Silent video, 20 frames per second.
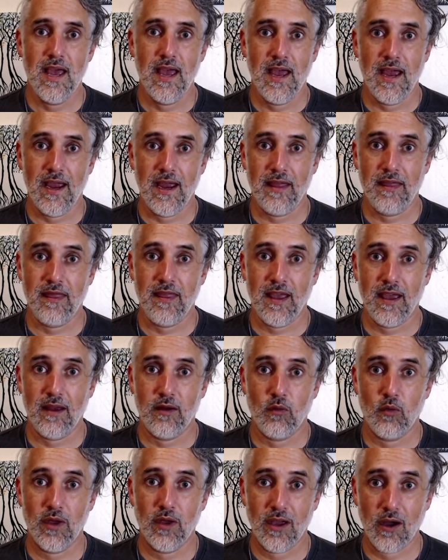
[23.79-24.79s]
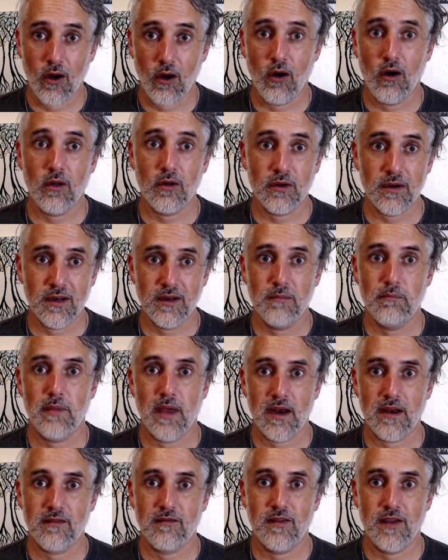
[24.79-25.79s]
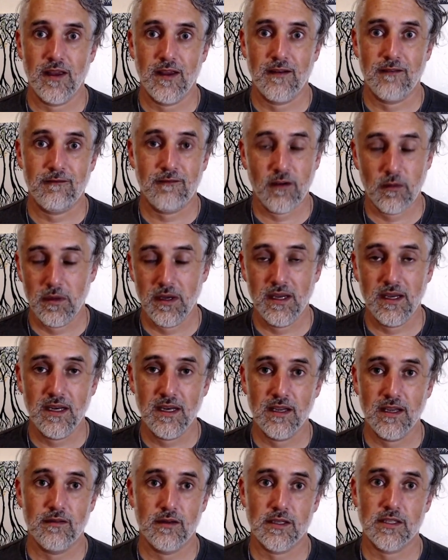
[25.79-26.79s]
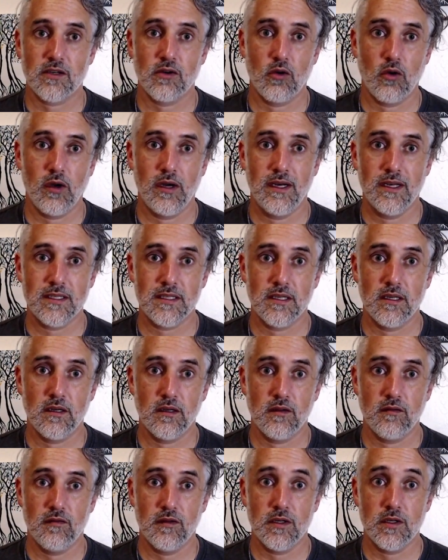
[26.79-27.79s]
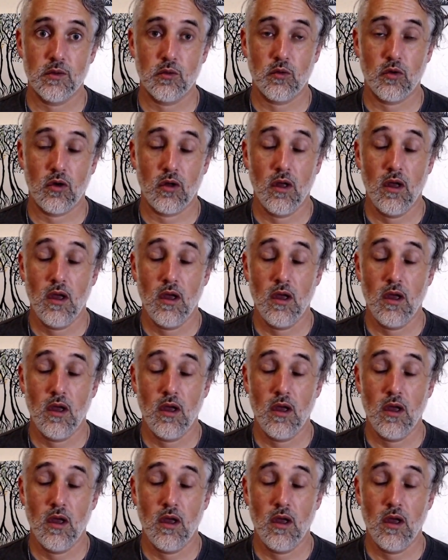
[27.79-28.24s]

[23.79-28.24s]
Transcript: and that we all are going to benefit from any of us growing as an individual.